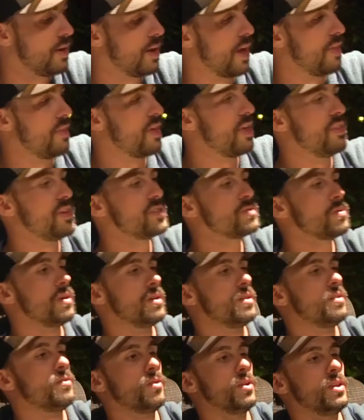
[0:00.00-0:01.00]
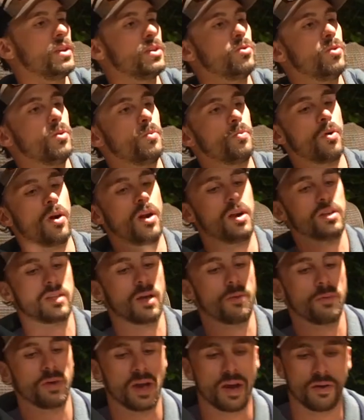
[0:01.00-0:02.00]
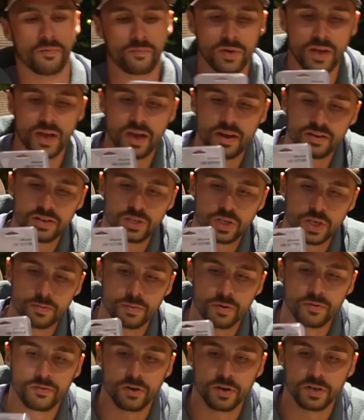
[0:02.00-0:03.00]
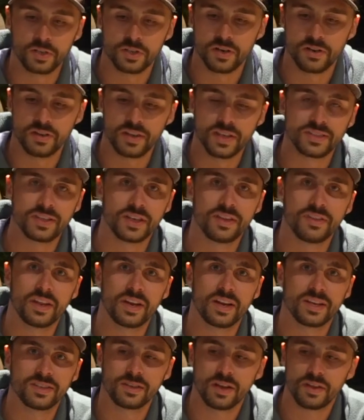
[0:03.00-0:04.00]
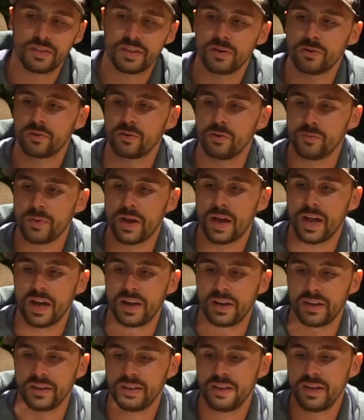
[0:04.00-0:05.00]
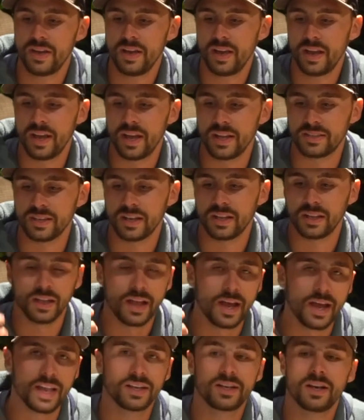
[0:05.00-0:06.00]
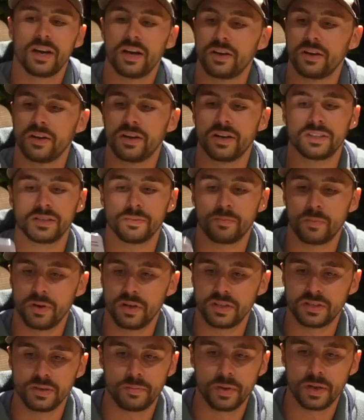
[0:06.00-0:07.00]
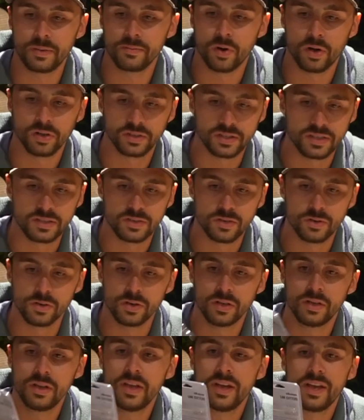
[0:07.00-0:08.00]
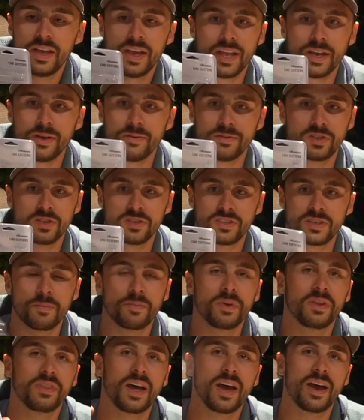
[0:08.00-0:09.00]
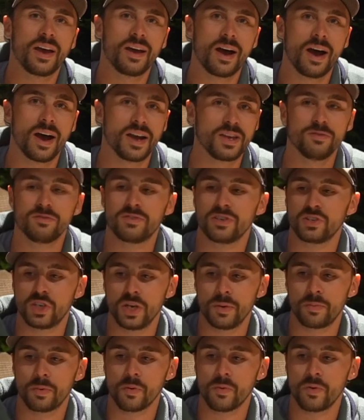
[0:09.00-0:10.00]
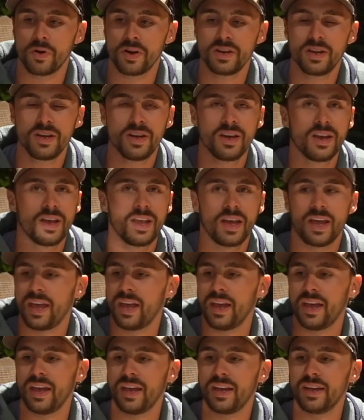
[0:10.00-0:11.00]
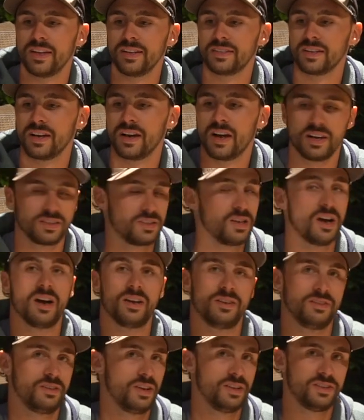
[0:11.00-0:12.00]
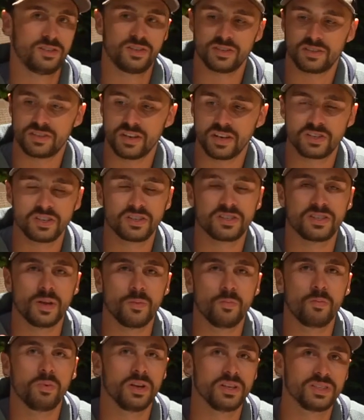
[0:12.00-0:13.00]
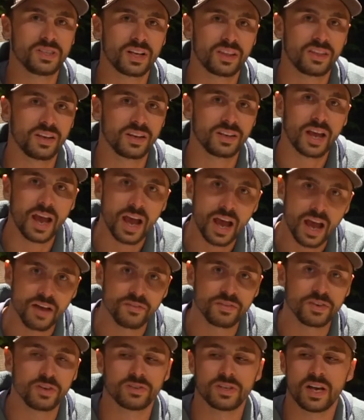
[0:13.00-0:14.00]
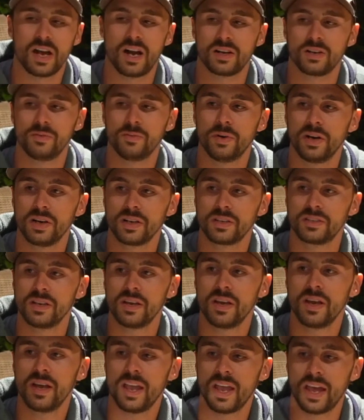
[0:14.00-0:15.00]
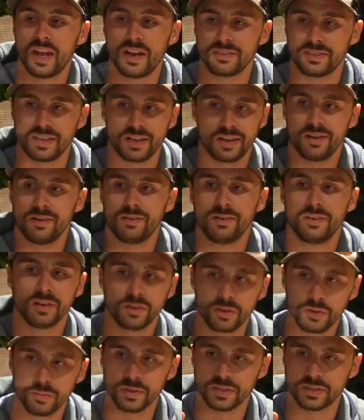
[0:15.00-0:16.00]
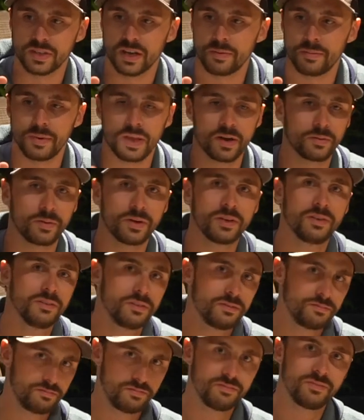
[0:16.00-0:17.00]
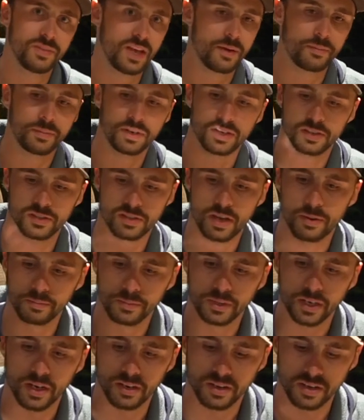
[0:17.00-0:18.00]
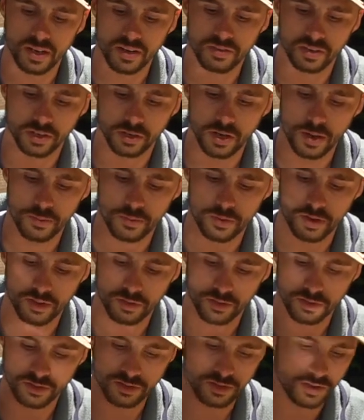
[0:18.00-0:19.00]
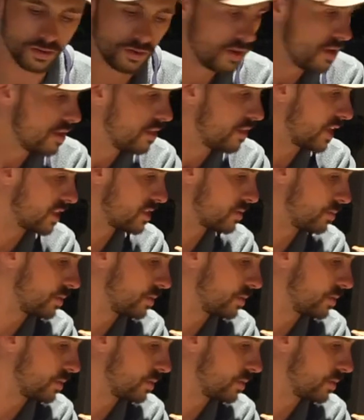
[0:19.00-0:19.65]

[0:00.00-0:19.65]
And then this one, really cool product that we have. We had a cheaper version of this, and then I saw that Okuma had it. It's a line cutter, it's a big multi-tool, and it was just something that I used the cheaper one, and a ton. It's just such a simplistic thing to have in your tackle box. And I was like, oh, Okuma's got a better one. Yeah, I'm gonna definitely grab one of those. So that's